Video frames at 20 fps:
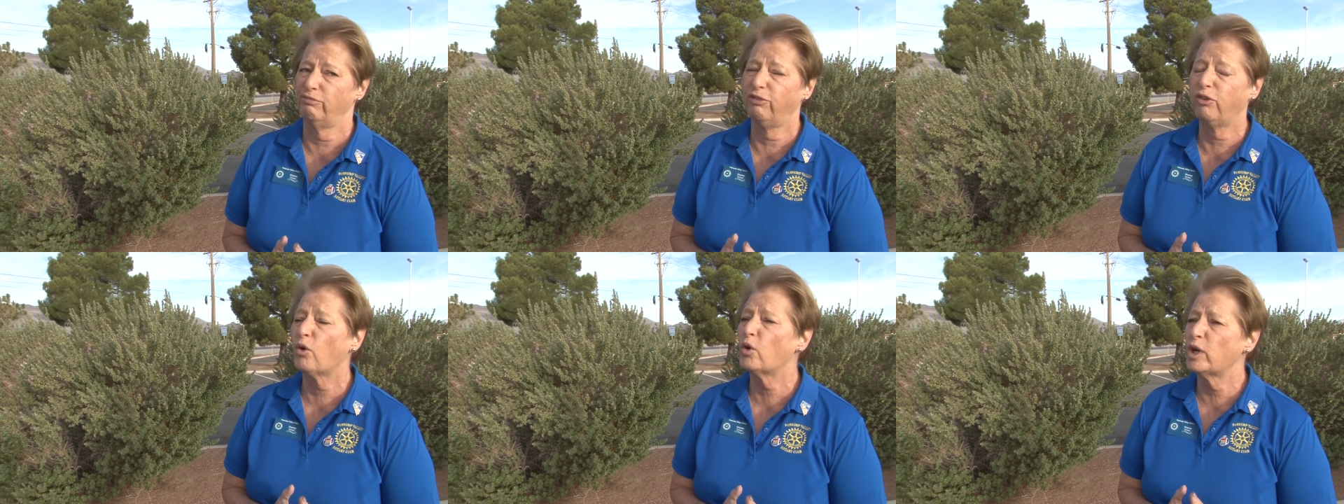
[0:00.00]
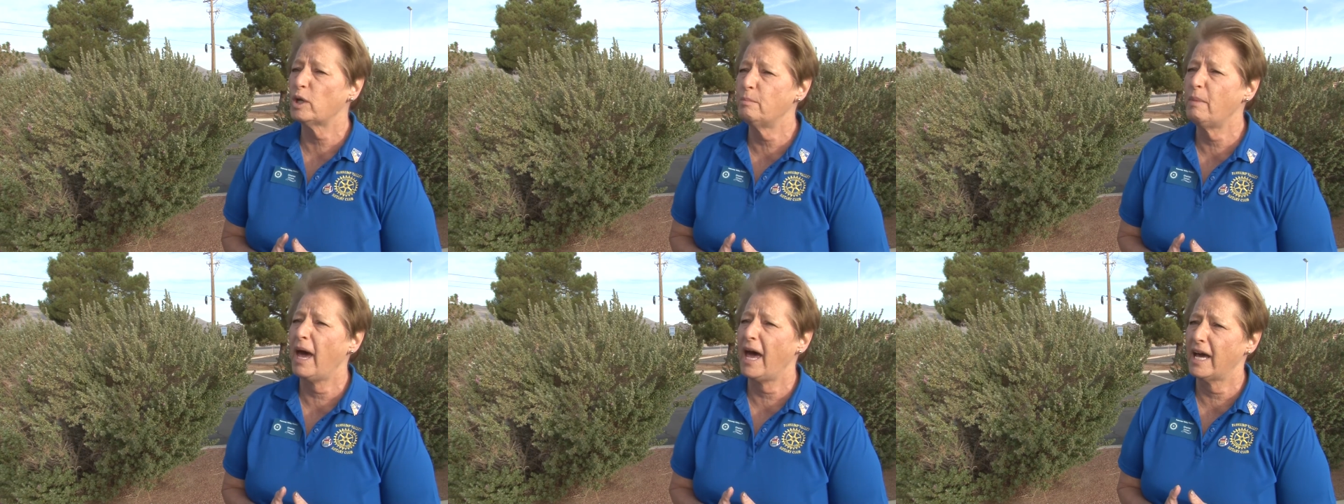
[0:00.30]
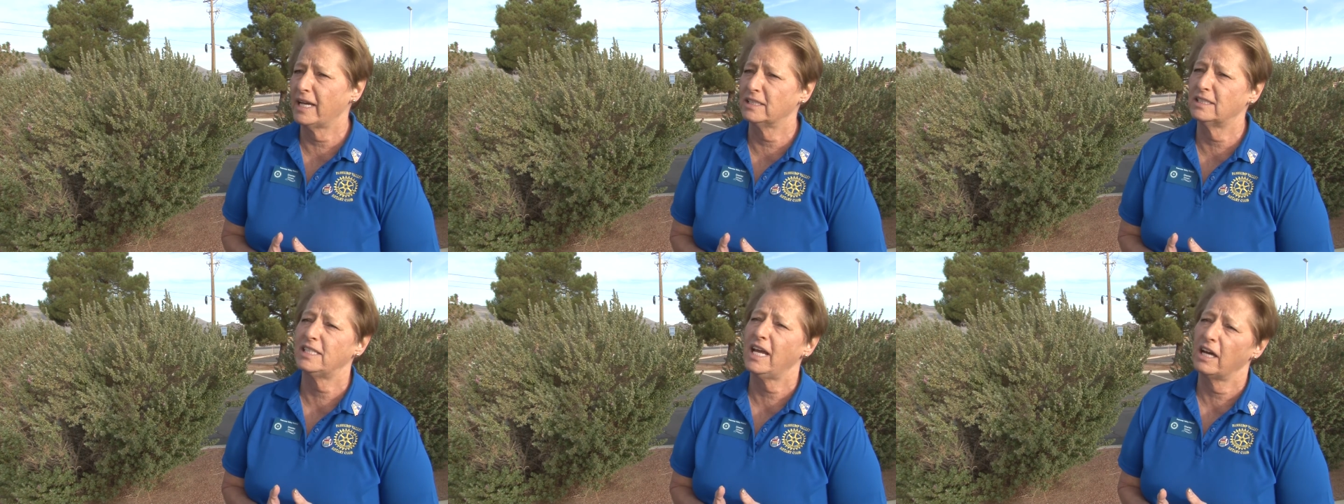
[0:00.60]
40
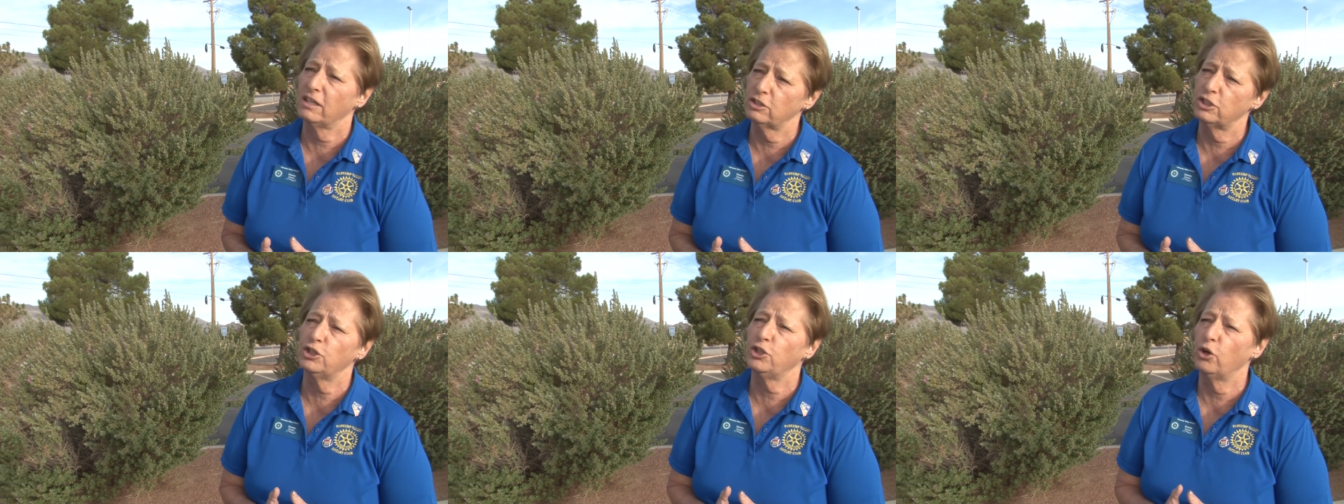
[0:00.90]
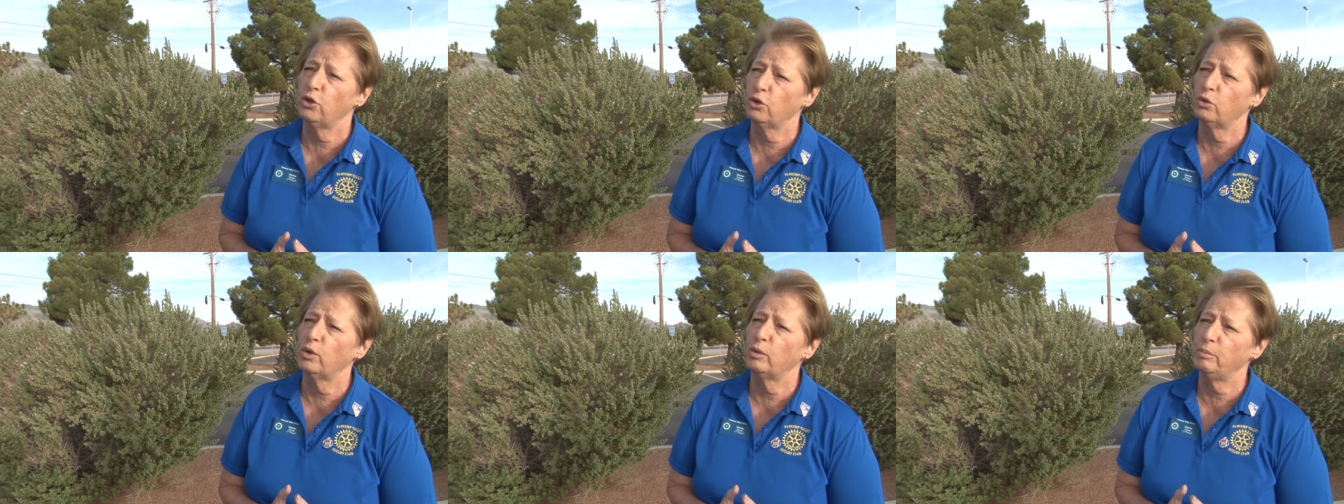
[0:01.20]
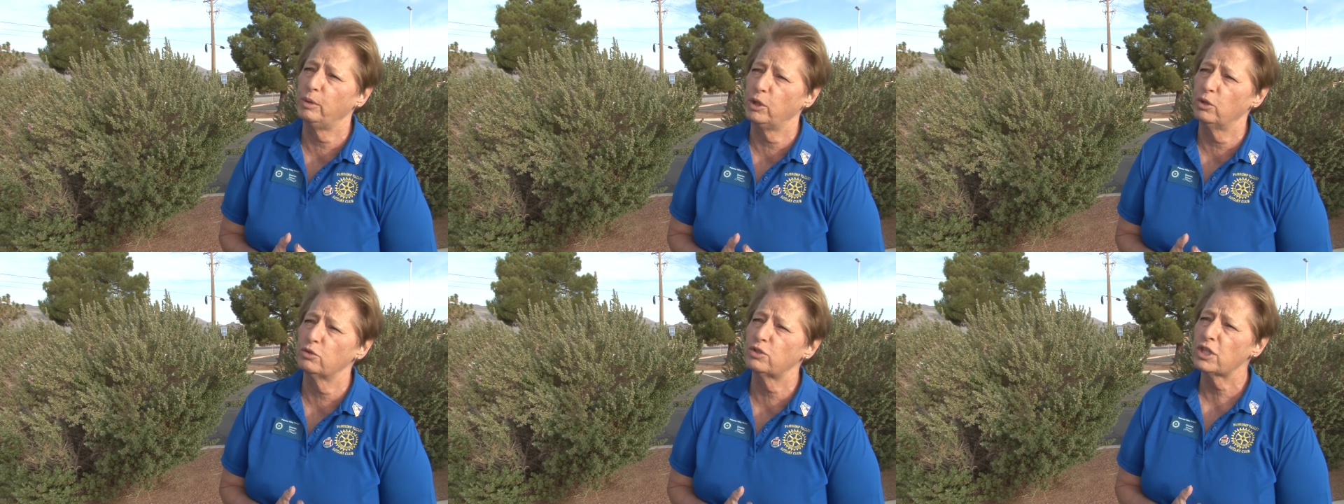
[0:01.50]
bags down to no to
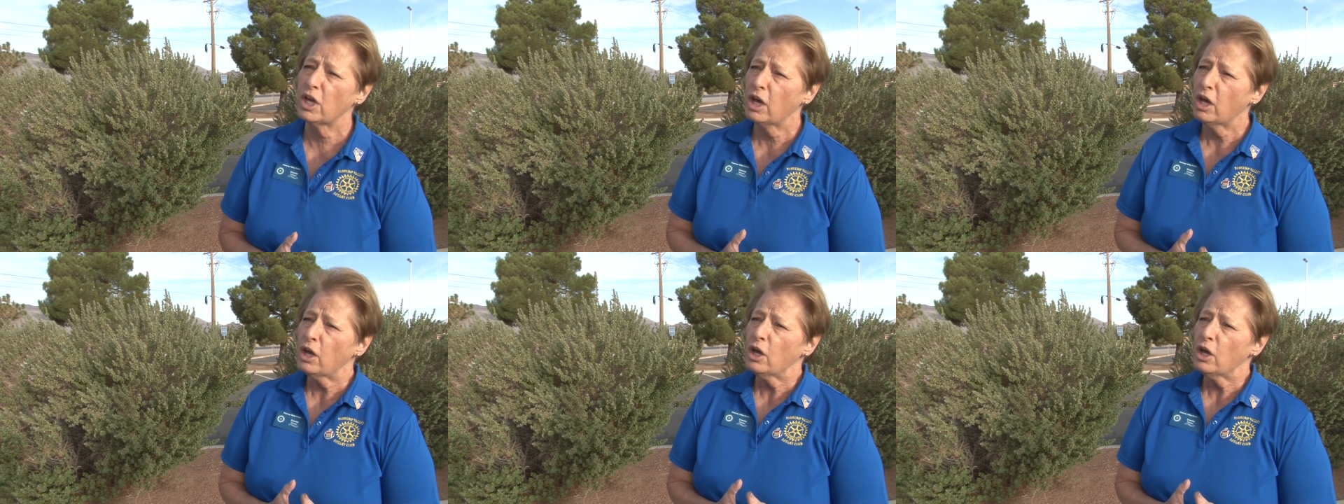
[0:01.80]
abuse.